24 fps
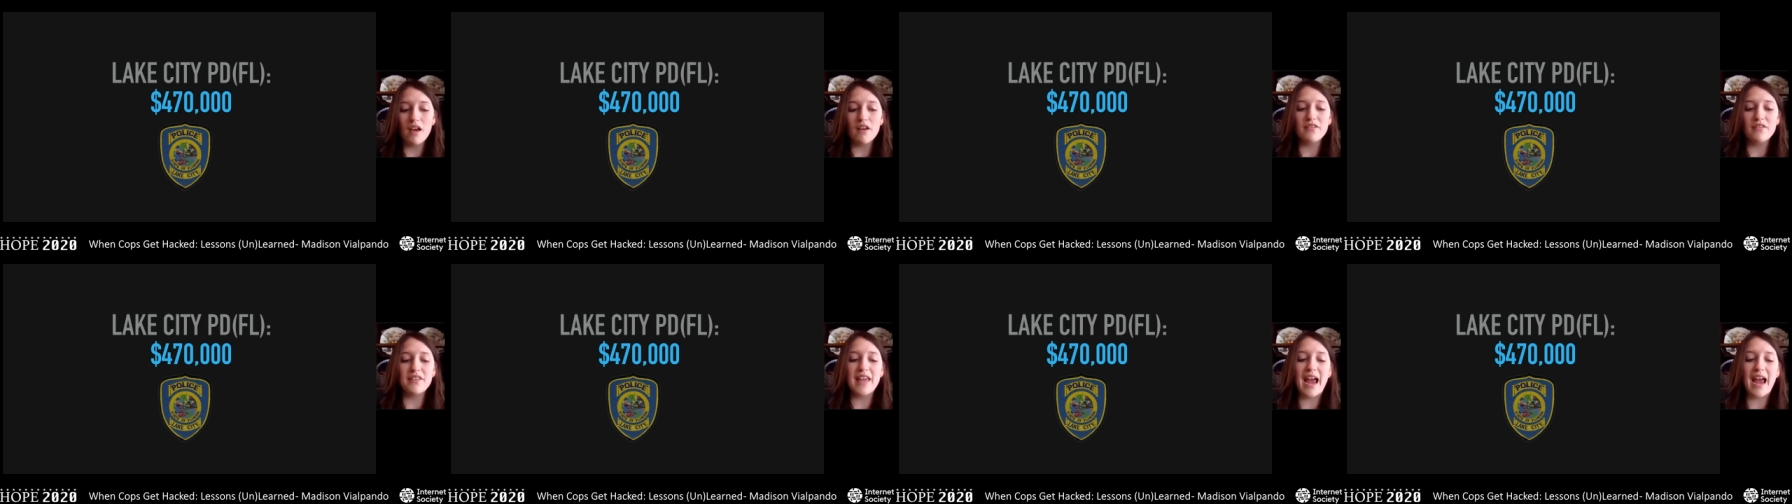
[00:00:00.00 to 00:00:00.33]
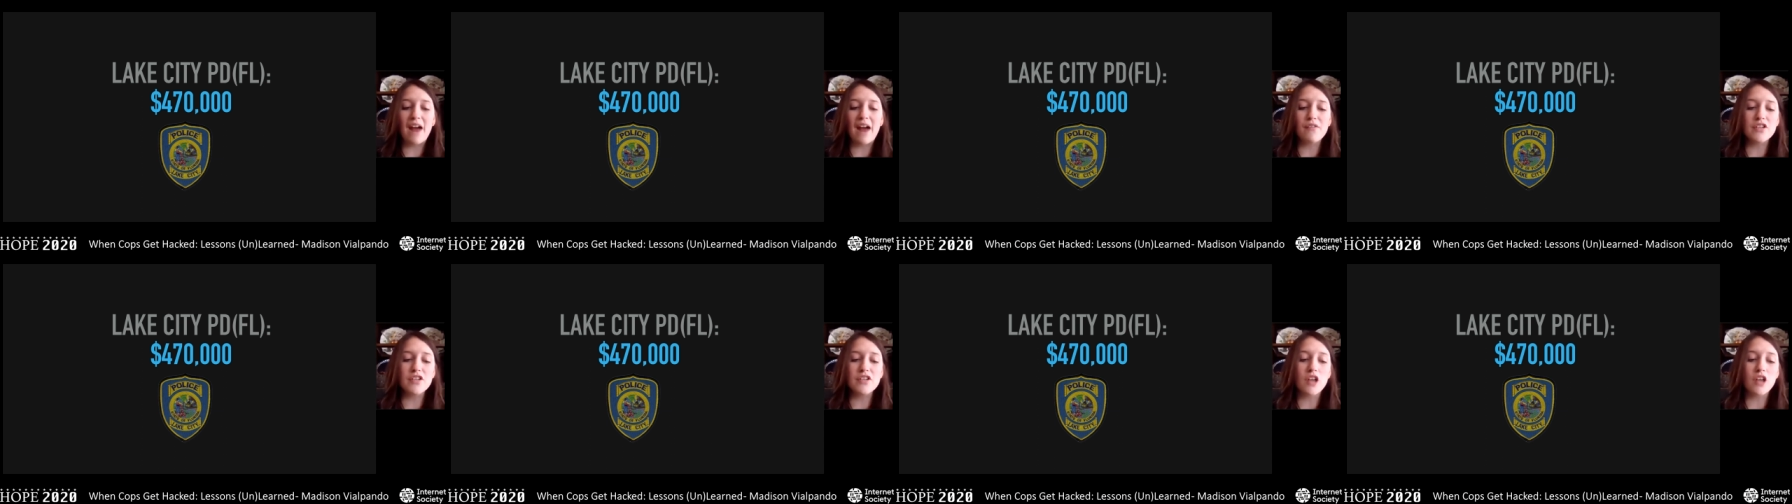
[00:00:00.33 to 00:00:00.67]
the
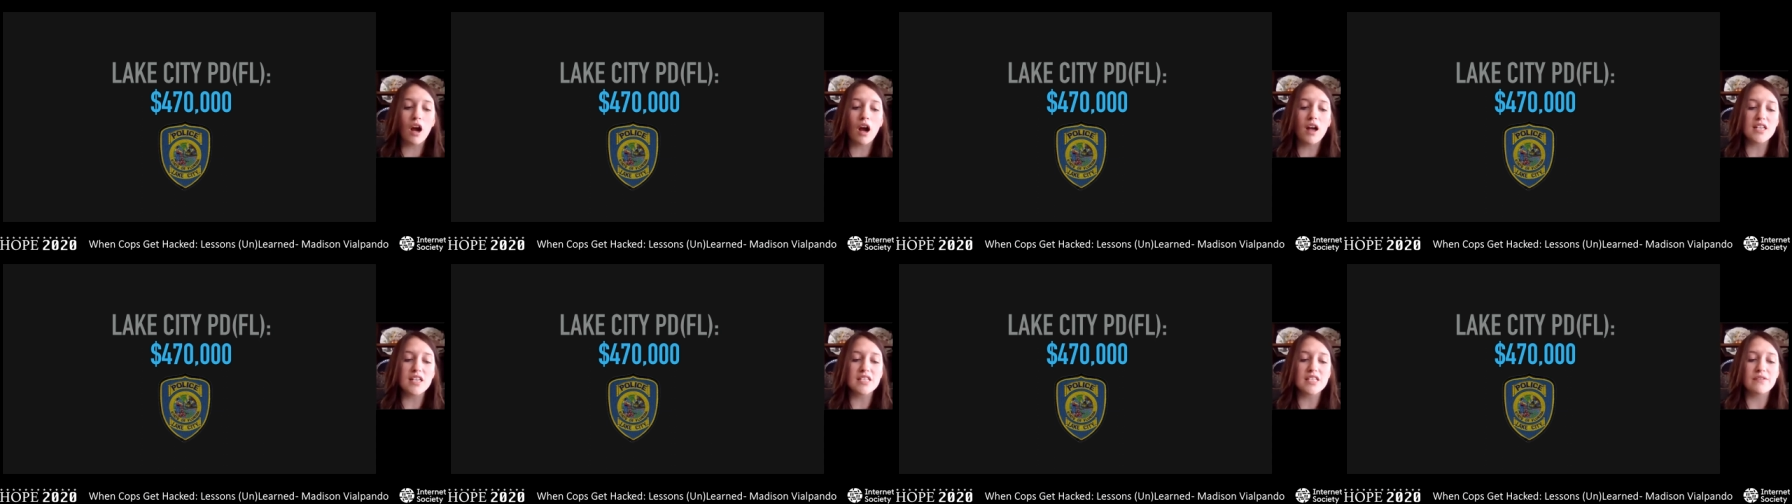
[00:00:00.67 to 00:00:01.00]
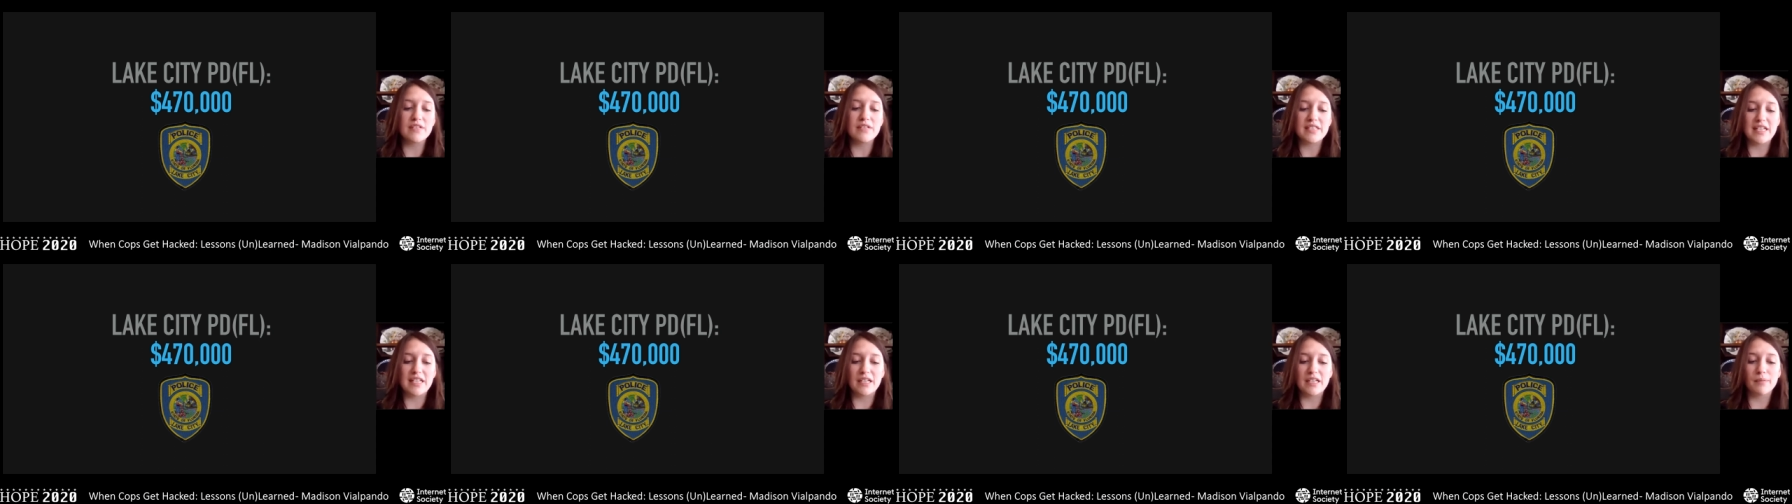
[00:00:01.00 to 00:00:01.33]
average cost of a
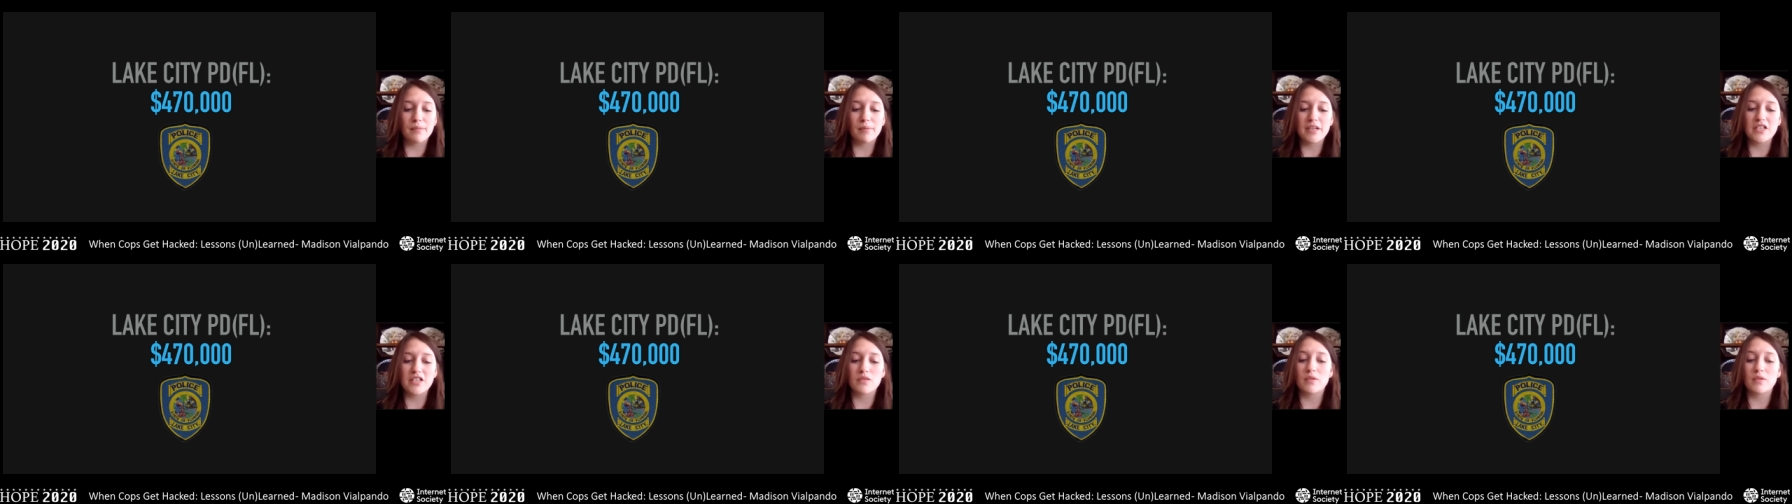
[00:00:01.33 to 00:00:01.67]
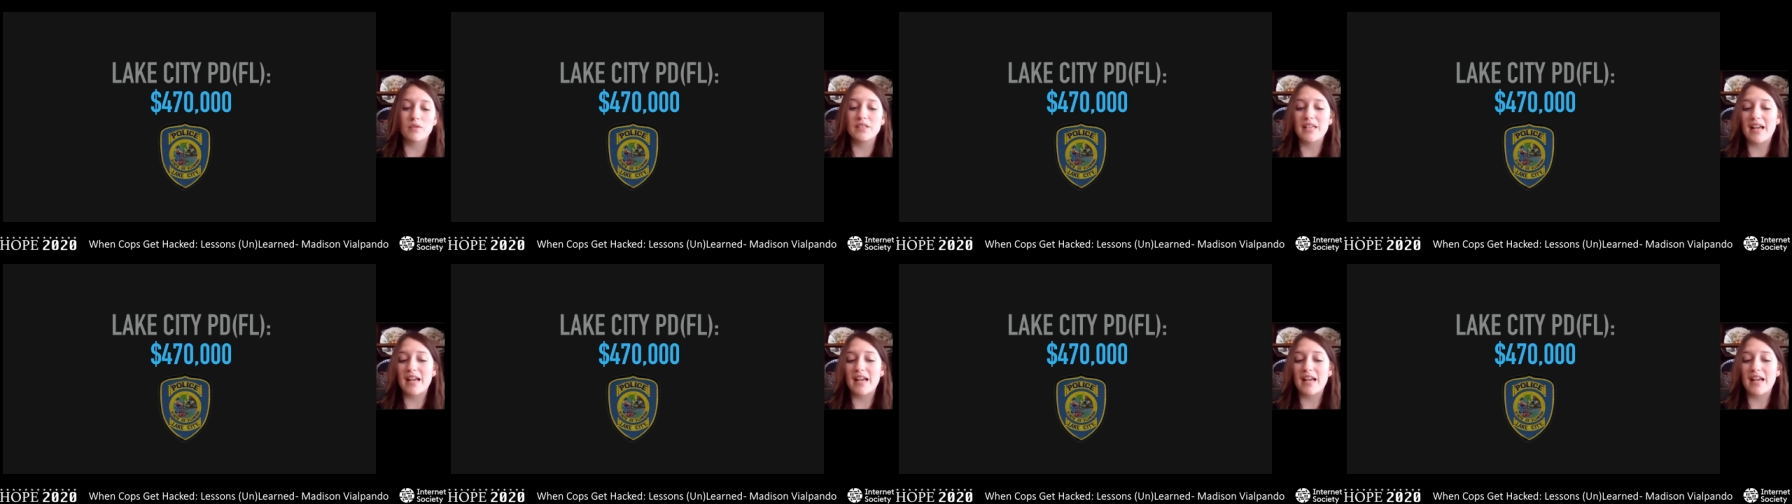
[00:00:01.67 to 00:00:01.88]
data breach was